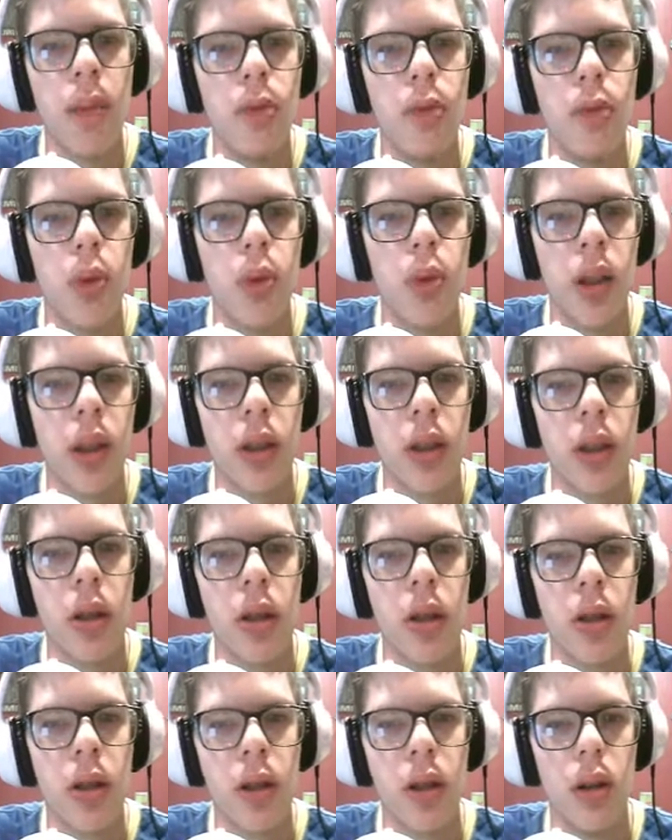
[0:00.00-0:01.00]
with
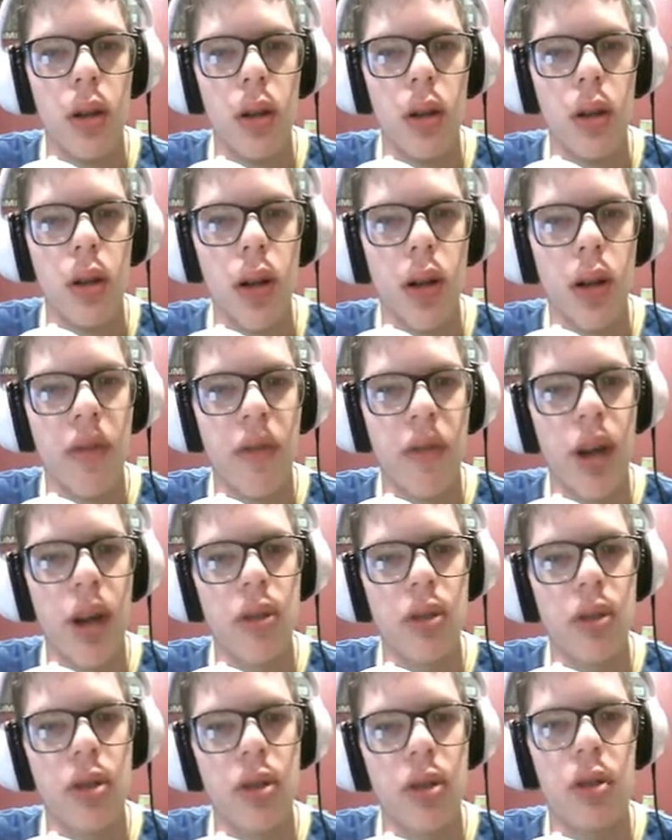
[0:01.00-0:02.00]
file
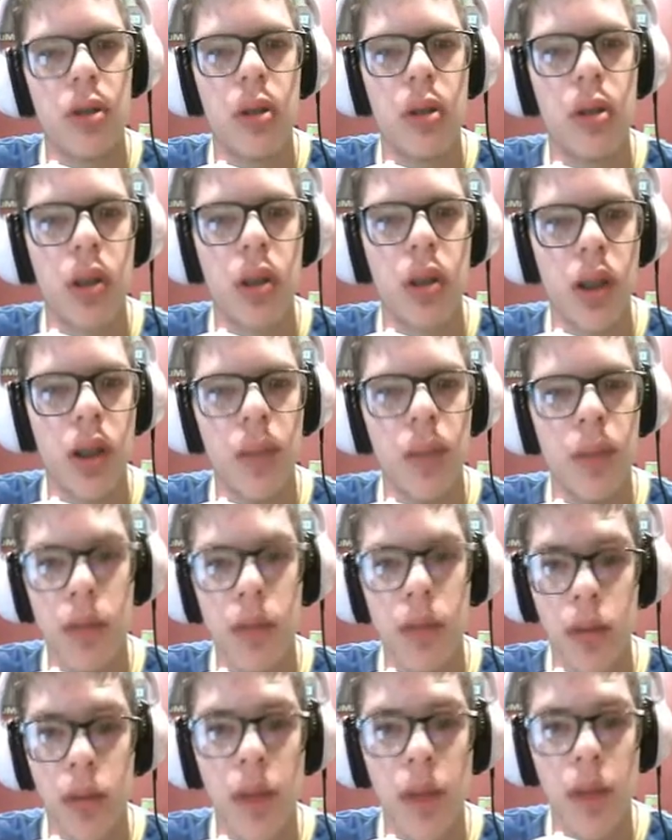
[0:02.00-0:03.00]
searchers. It comes
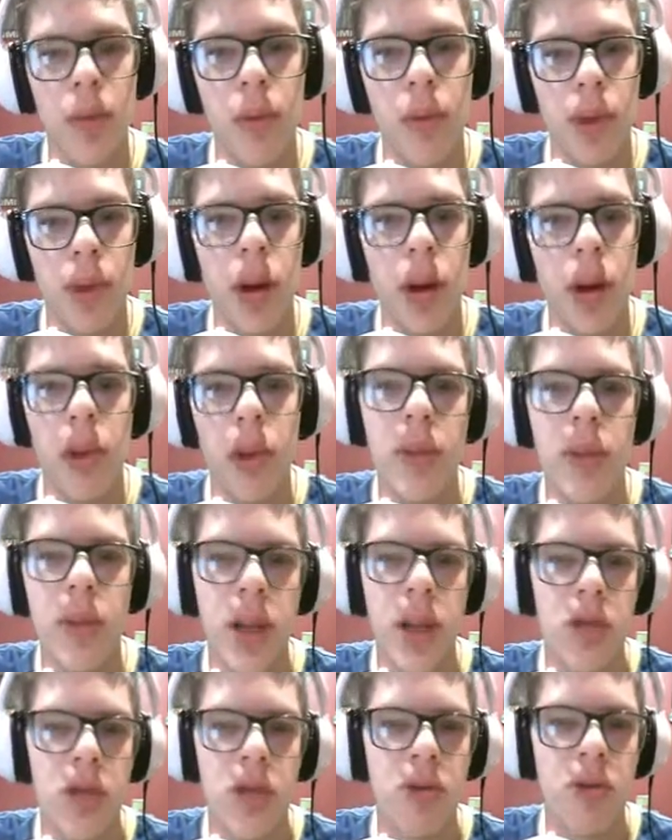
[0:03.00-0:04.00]
even with
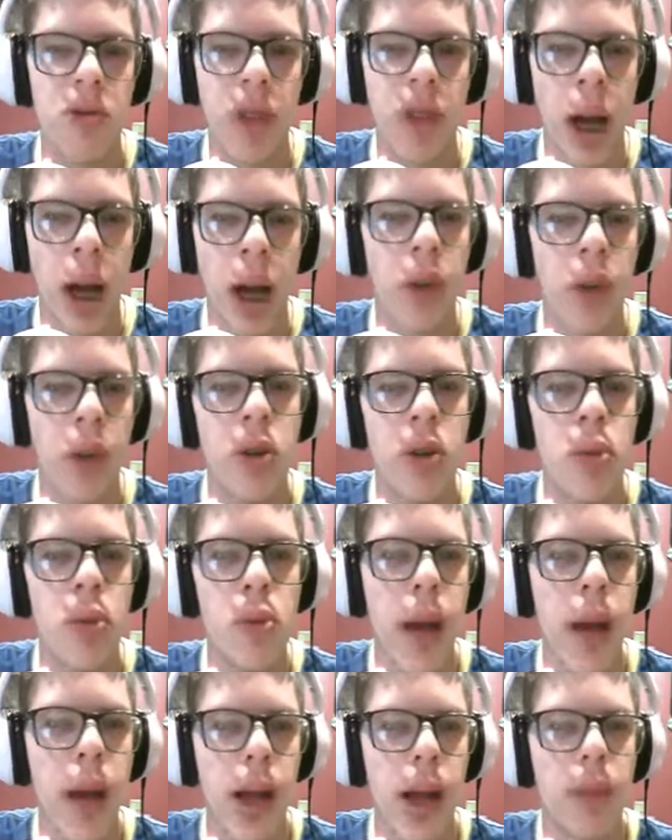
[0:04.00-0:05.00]
documentation for how to do
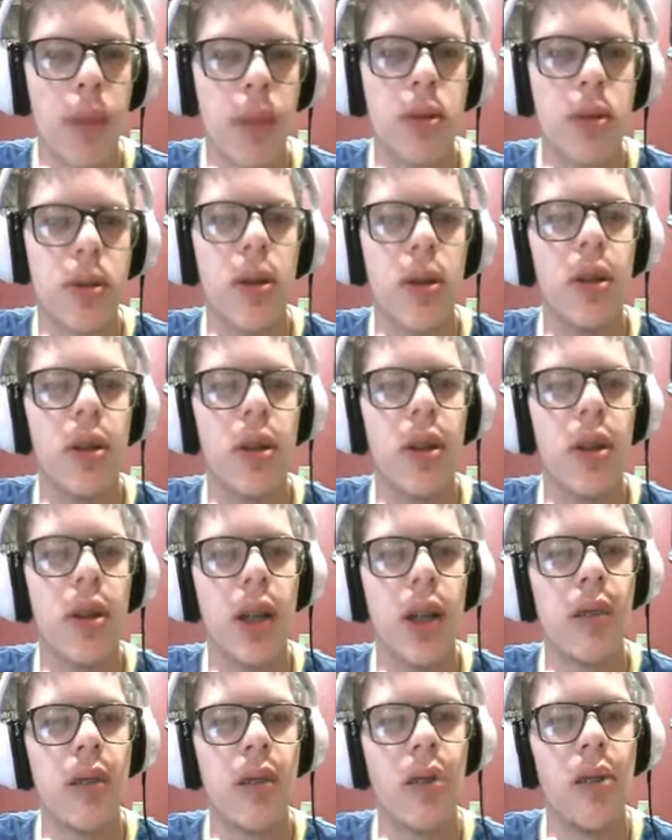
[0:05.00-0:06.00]
backups.
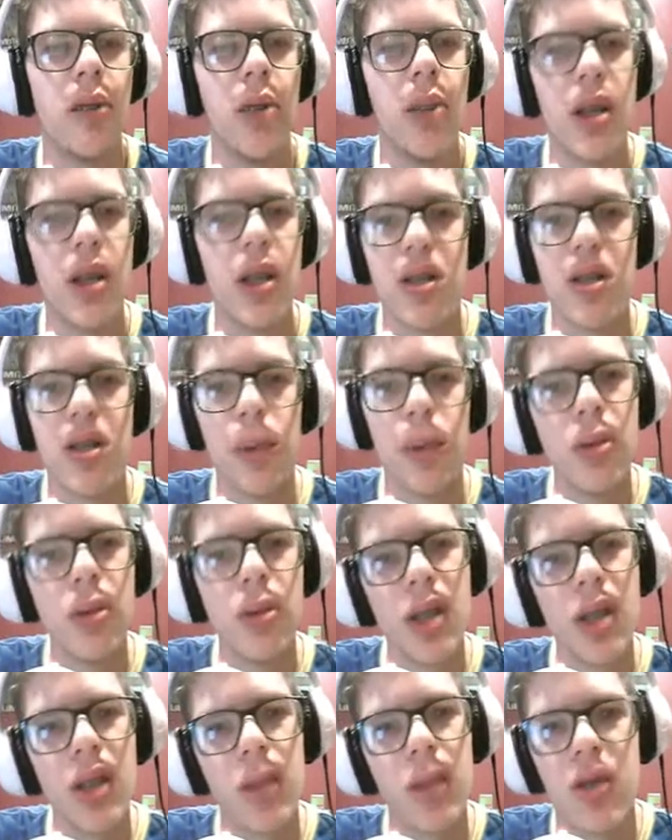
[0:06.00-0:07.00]
Telephony, it's supposed
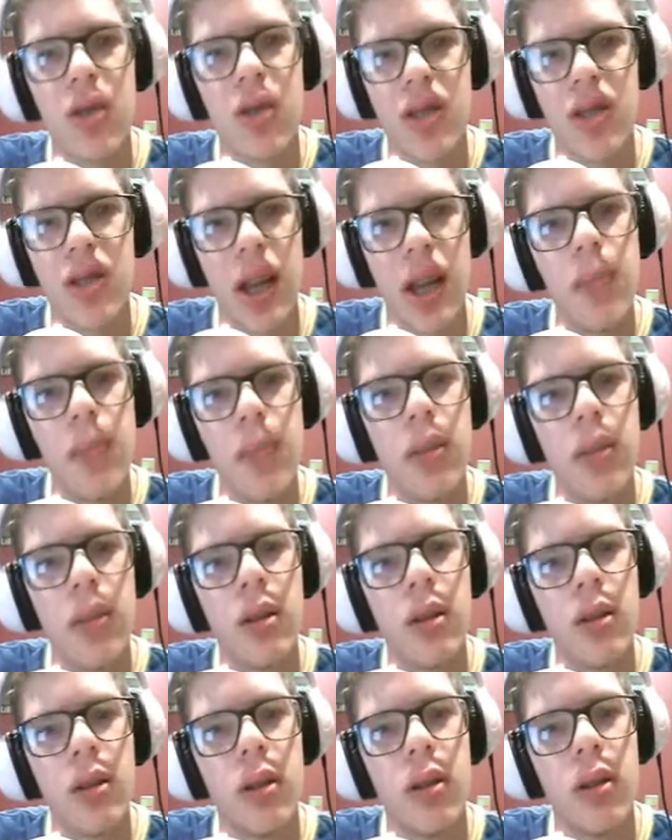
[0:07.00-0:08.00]
to come with Skype,
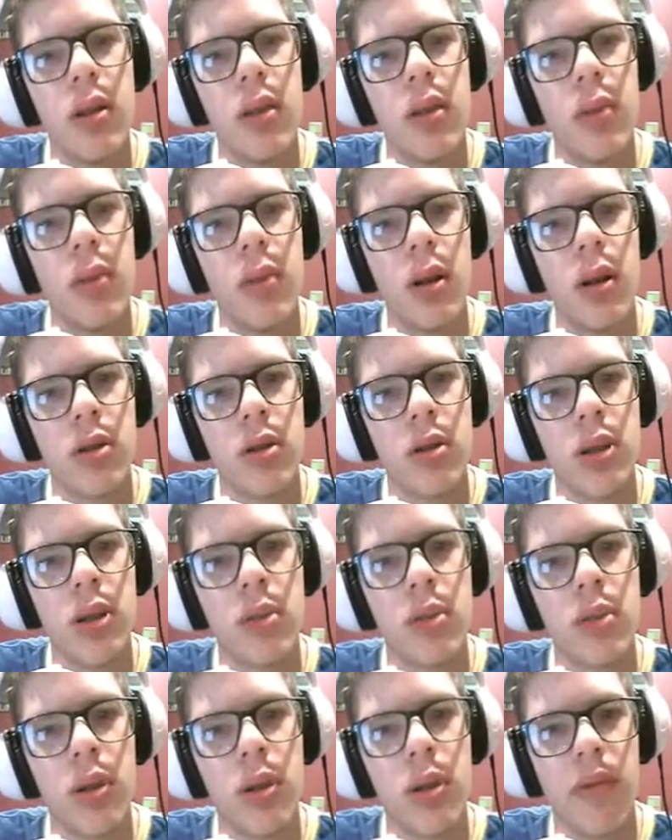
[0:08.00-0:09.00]
but it also
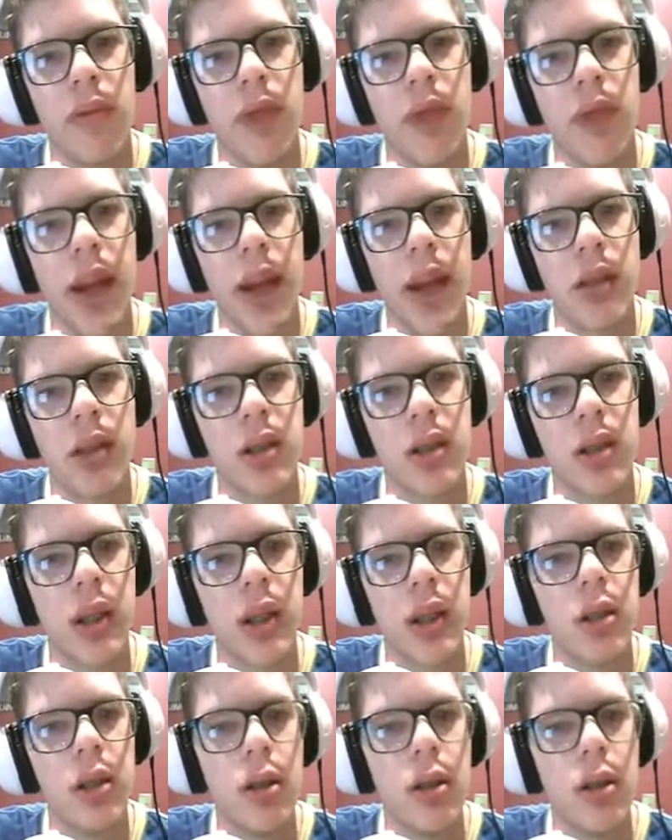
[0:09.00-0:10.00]
comes with a fax
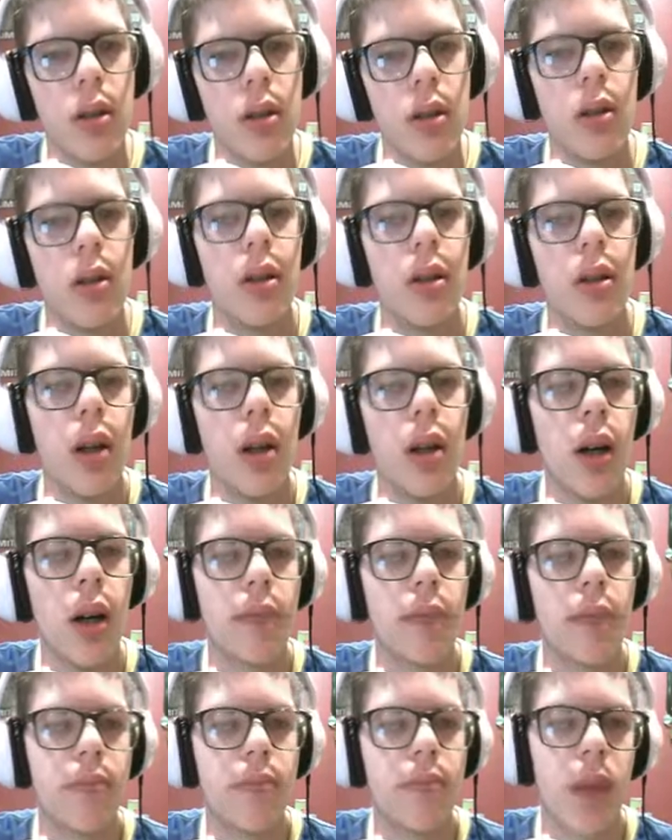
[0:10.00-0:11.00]
thing.
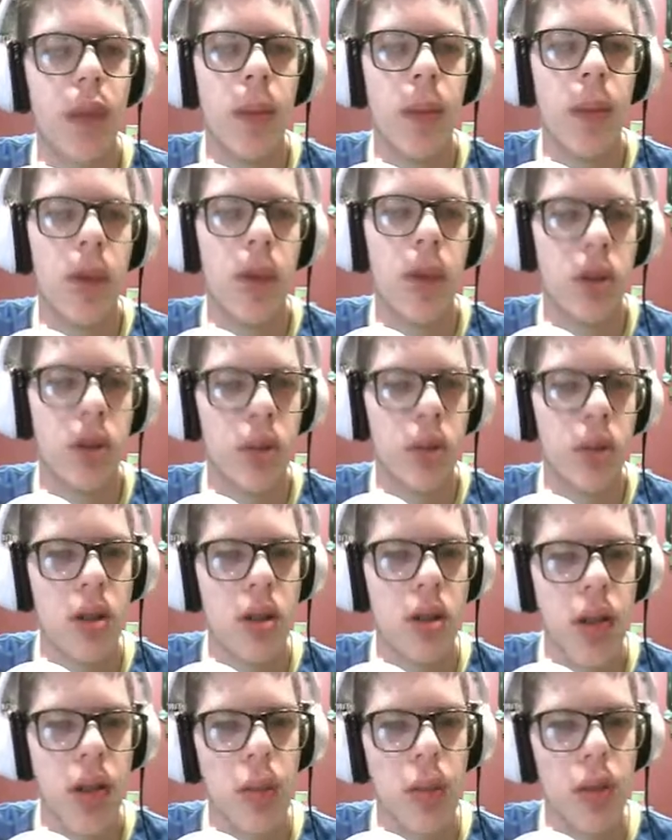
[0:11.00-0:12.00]
I'm not sure where the
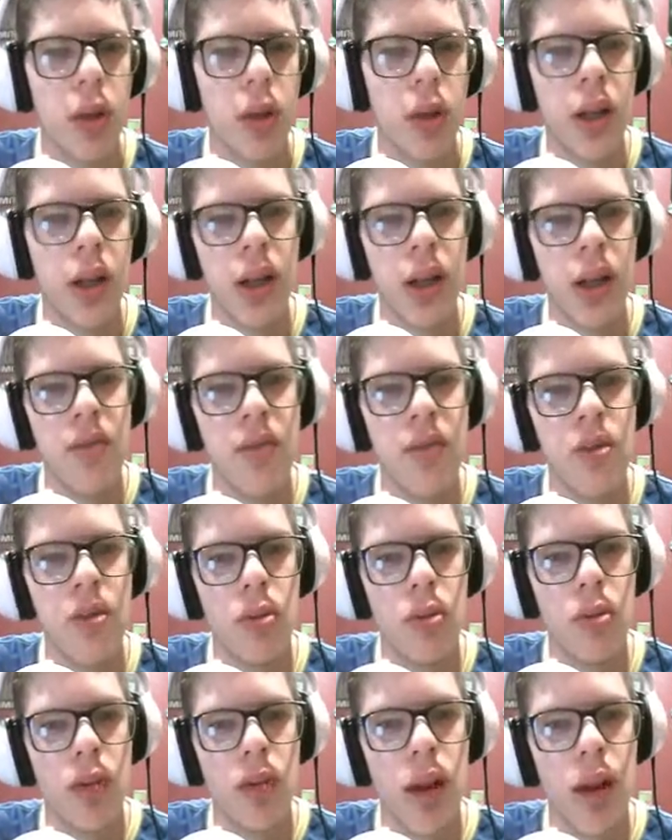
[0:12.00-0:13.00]
Skype went. It gives you
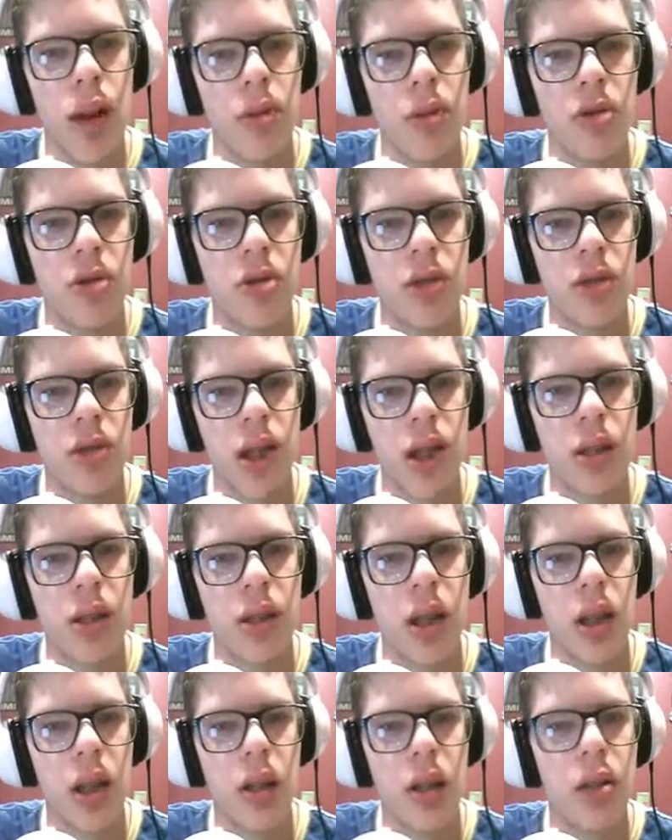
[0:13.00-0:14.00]
3 options for text
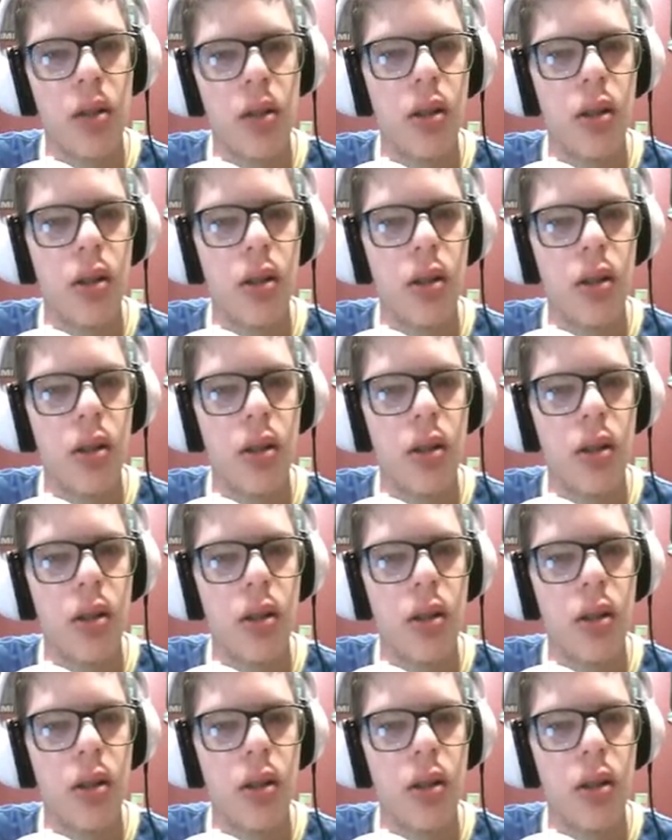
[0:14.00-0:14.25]
editors.